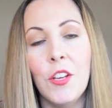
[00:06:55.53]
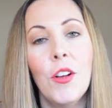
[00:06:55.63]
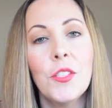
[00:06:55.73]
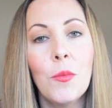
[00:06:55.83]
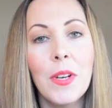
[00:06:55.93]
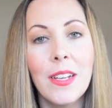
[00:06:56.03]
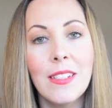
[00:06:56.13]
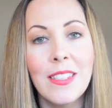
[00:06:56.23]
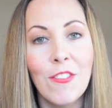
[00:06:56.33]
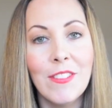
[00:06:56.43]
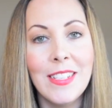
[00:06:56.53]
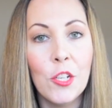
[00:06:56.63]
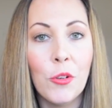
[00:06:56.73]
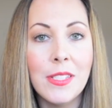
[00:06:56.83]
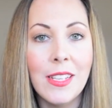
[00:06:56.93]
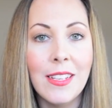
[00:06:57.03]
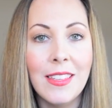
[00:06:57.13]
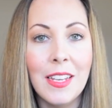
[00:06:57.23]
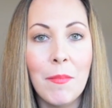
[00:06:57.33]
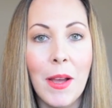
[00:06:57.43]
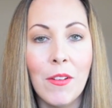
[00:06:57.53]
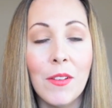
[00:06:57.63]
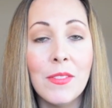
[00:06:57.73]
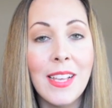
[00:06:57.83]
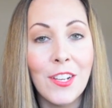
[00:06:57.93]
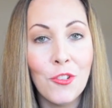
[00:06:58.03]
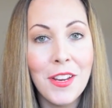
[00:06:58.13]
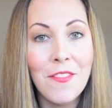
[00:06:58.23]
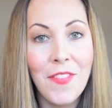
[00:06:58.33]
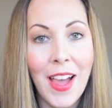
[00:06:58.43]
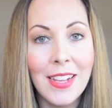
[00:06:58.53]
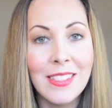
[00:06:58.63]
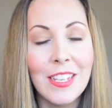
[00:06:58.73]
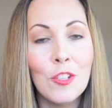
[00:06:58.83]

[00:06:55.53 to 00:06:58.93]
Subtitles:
You'll also want to consider decreasing the amount of saturated fats